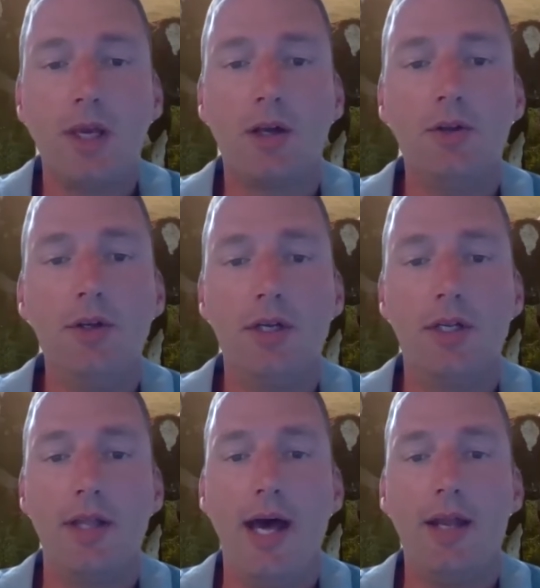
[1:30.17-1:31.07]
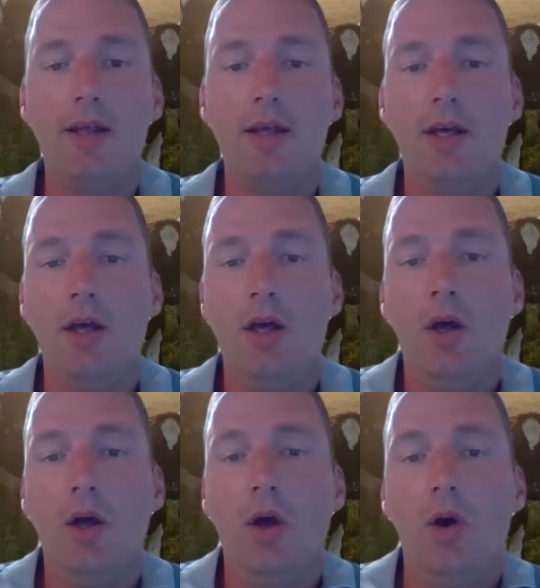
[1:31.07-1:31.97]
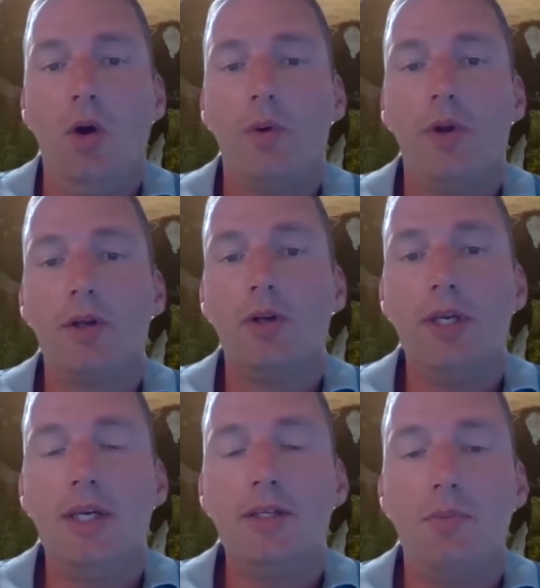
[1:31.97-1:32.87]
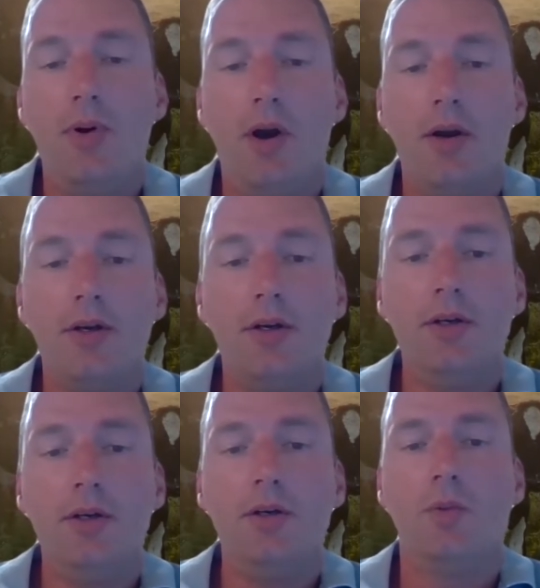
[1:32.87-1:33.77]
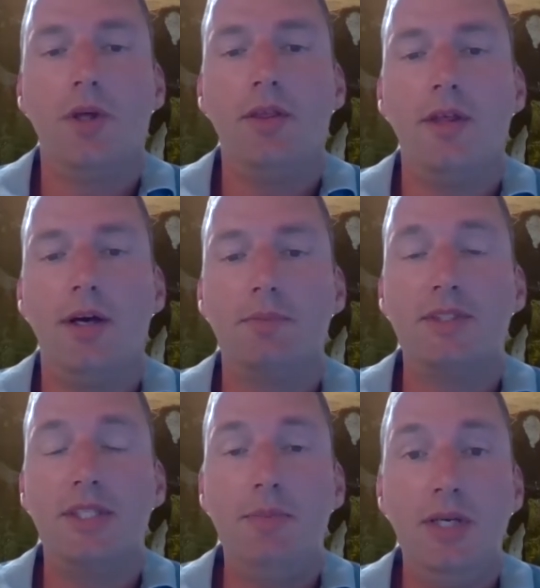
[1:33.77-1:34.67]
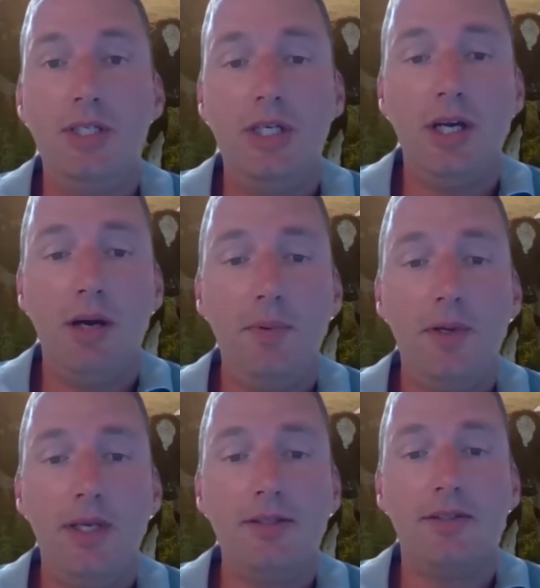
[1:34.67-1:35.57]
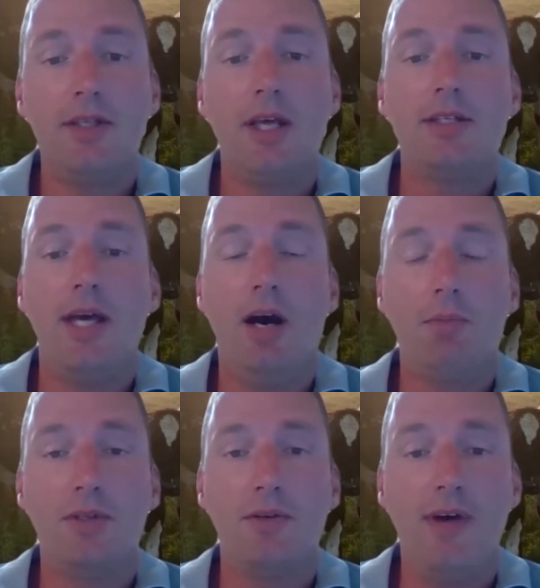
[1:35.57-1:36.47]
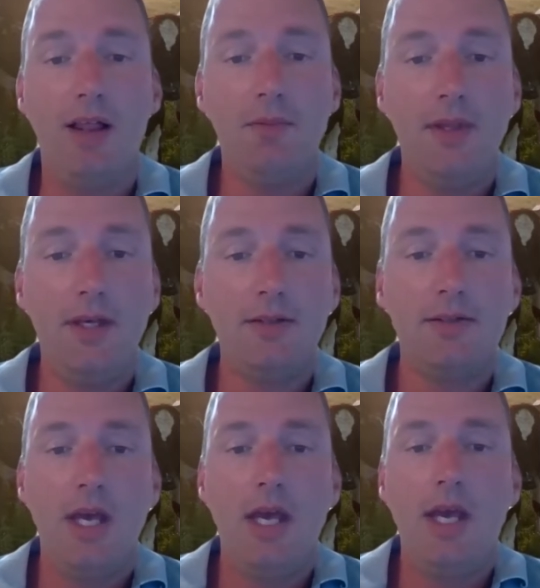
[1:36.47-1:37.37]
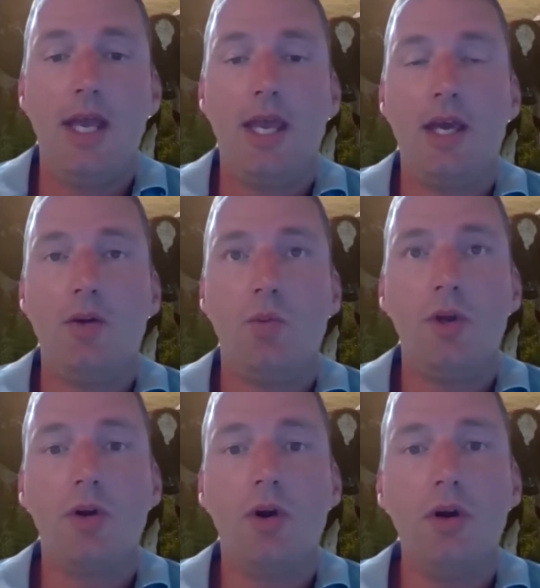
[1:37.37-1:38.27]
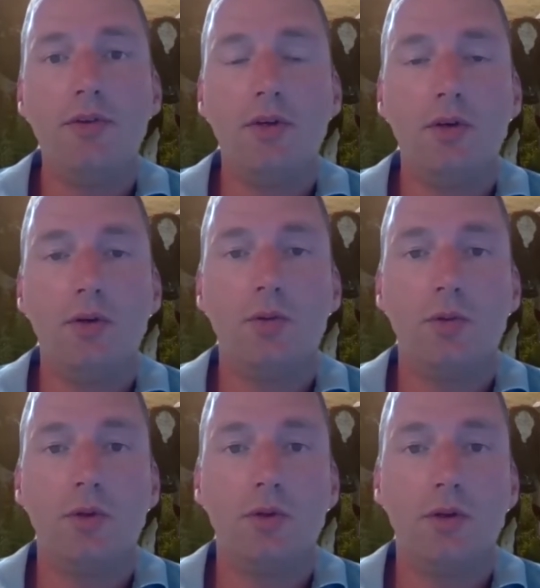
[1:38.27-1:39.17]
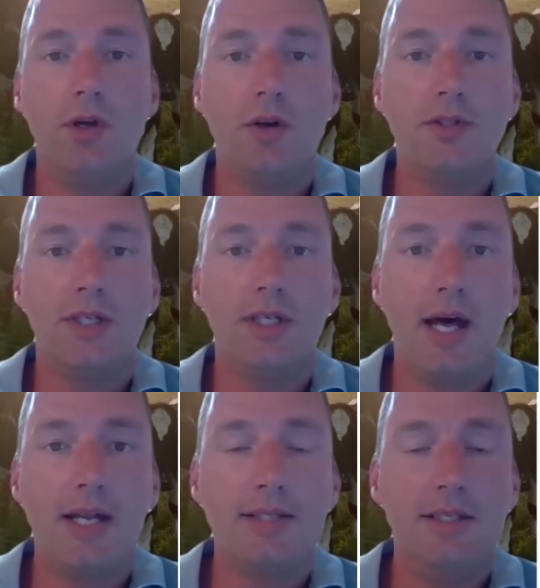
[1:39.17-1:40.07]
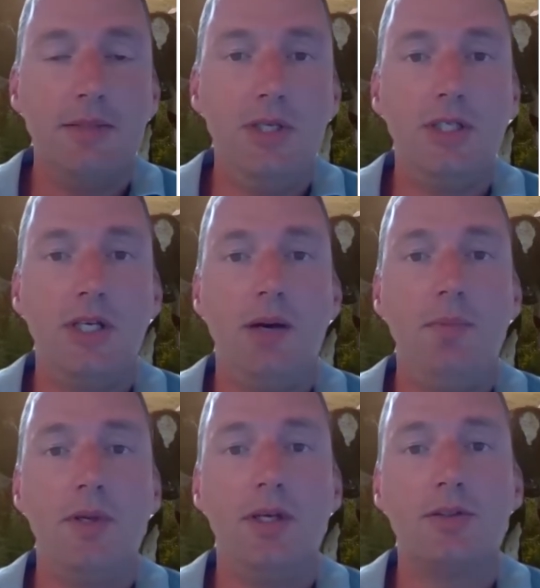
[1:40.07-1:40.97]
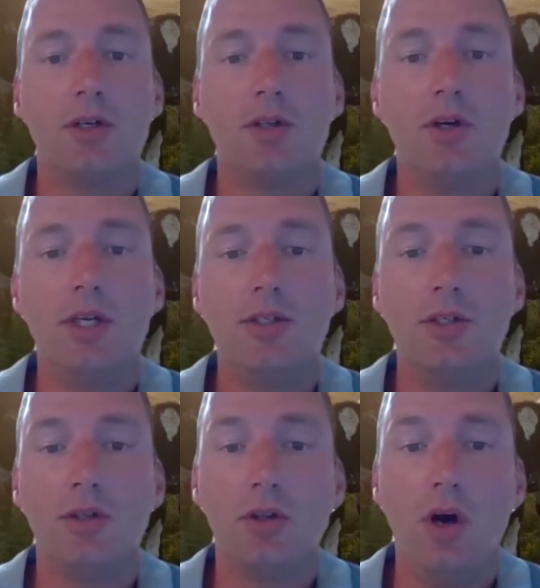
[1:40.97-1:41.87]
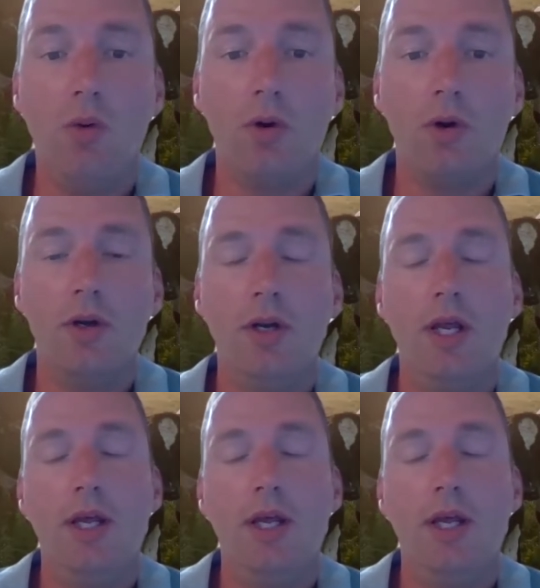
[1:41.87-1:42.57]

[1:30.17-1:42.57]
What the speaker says: included in that. We are looking to partner with CPG companies to help develop this. And we are also noticing a lot of CPG companies are looking to lower